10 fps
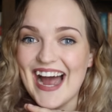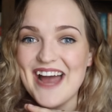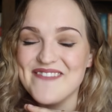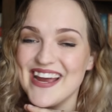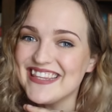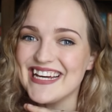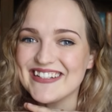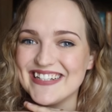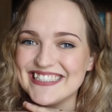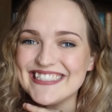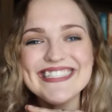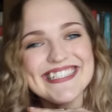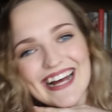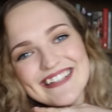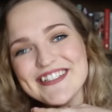I made that question
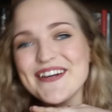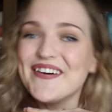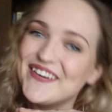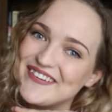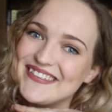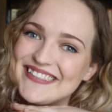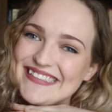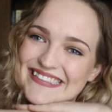sound so awkward.